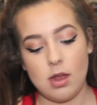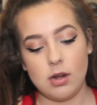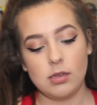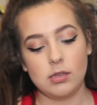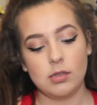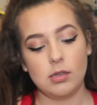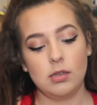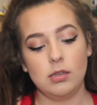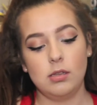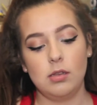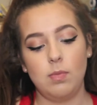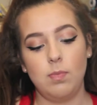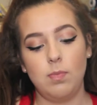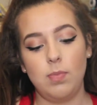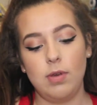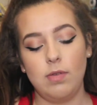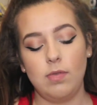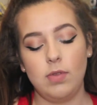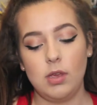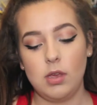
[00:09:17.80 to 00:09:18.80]
Anastasia
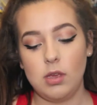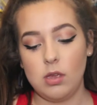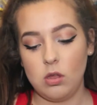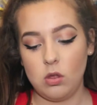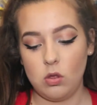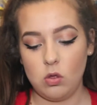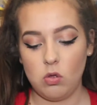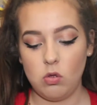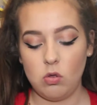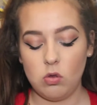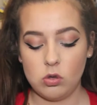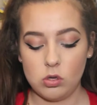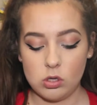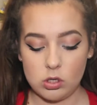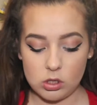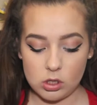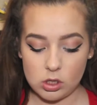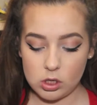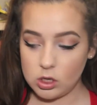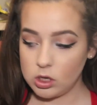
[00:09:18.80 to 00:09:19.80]
Beverly
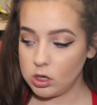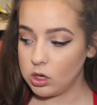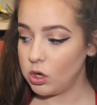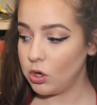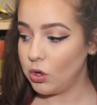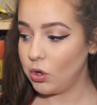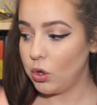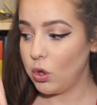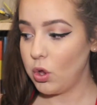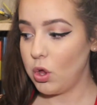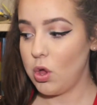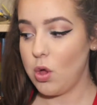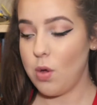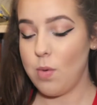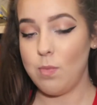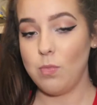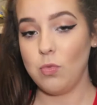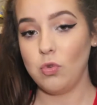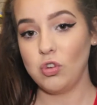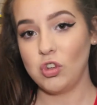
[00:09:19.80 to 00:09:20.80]
Hills
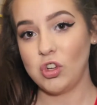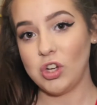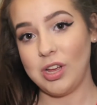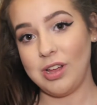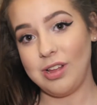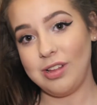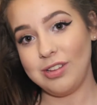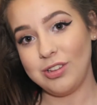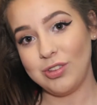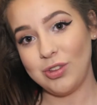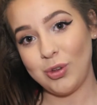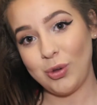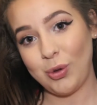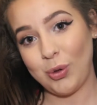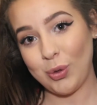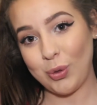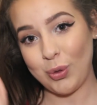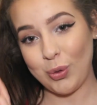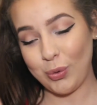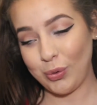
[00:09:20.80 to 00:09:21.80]
Moonchild
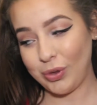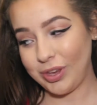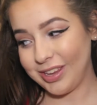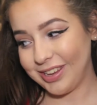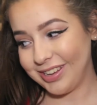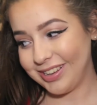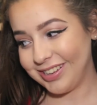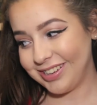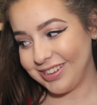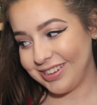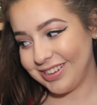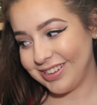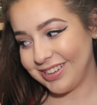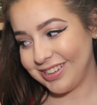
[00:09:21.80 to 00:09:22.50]
Glow Kit.